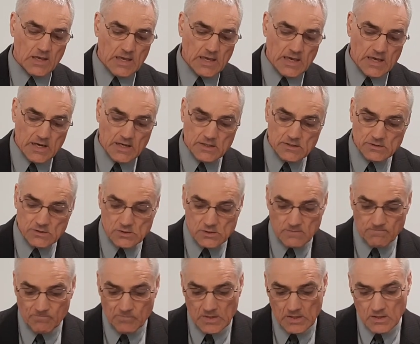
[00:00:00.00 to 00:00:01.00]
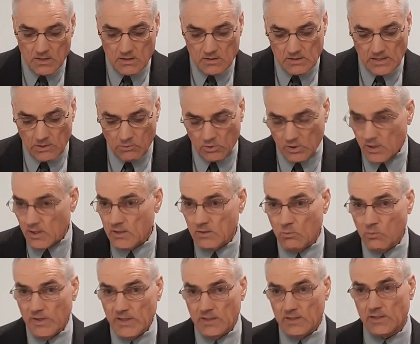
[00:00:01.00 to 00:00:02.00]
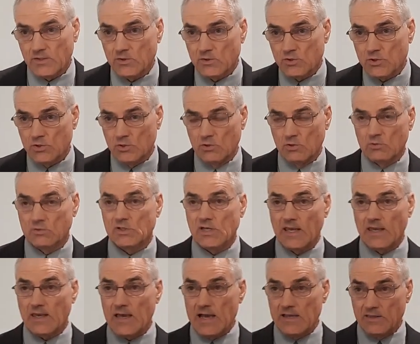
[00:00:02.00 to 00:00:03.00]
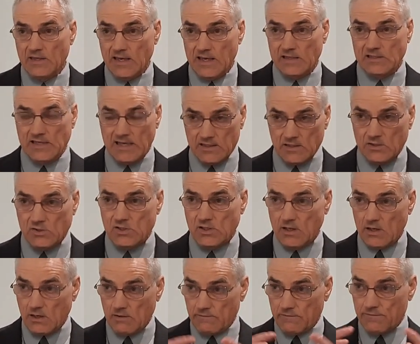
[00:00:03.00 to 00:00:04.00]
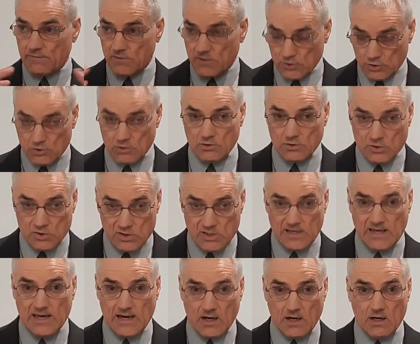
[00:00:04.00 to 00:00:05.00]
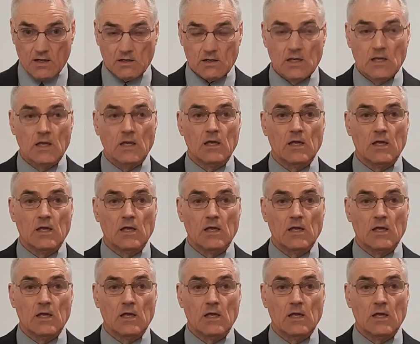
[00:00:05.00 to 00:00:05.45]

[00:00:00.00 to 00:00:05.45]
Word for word: and they were unwilling to take on the identity of the church there,